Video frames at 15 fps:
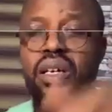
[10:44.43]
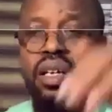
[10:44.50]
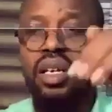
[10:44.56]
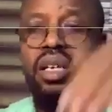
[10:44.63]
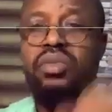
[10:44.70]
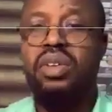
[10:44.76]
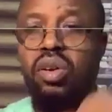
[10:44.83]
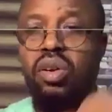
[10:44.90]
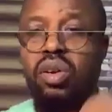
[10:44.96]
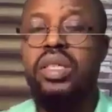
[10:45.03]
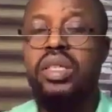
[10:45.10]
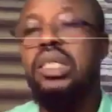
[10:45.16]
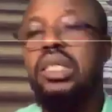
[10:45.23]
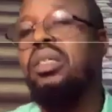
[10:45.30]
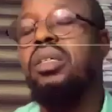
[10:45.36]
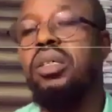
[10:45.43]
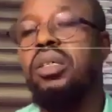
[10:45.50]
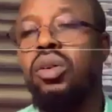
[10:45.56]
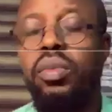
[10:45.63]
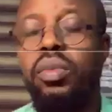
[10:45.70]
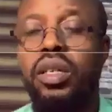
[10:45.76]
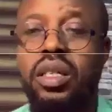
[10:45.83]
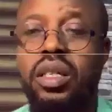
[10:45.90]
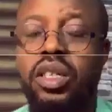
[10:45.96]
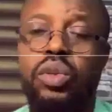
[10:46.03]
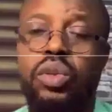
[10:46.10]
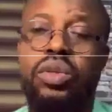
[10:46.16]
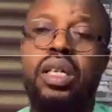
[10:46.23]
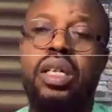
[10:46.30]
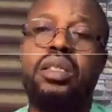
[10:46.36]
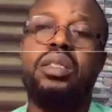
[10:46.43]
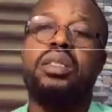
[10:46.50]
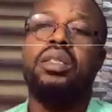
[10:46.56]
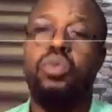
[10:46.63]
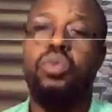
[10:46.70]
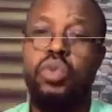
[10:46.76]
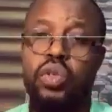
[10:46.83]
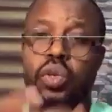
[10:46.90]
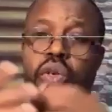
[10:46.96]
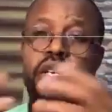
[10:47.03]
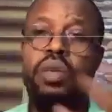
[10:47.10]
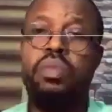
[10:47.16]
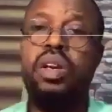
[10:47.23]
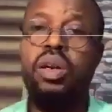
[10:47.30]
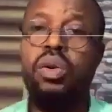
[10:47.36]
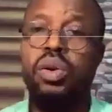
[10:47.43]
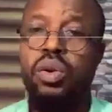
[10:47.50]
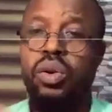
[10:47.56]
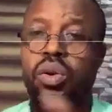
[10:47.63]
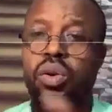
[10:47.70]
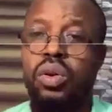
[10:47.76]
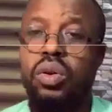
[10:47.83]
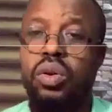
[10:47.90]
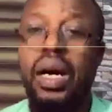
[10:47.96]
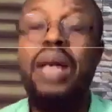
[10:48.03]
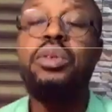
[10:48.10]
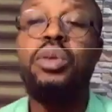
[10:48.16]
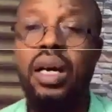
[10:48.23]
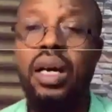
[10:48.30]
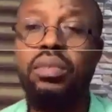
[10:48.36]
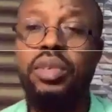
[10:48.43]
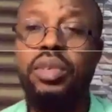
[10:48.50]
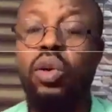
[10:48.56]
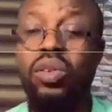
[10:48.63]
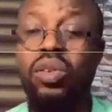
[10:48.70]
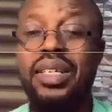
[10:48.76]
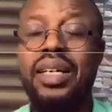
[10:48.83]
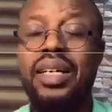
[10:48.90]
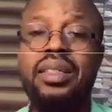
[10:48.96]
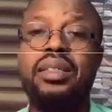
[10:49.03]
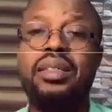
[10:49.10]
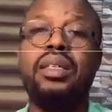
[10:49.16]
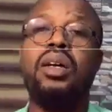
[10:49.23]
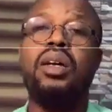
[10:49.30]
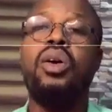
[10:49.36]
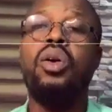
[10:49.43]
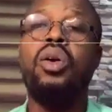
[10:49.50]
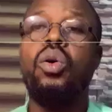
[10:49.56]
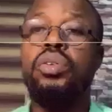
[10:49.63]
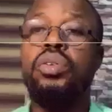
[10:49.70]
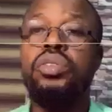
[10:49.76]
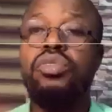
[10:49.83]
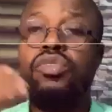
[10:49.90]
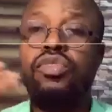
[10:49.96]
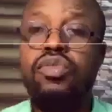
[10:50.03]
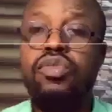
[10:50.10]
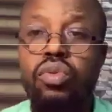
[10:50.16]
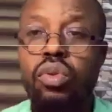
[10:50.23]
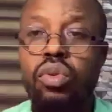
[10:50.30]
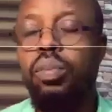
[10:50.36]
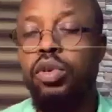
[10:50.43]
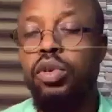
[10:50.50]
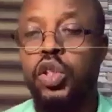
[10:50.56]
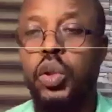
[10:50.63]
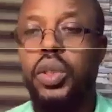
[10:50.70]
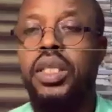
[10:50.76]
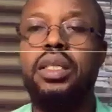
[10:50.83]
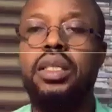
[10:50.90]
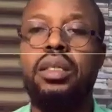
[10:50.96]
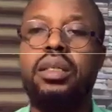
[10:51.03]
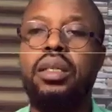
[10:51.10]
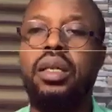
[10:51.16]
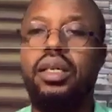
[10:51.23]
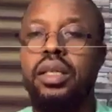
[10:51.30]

leave a comment in the comment section that with your email or your how you can be contacted on the VU opportunity.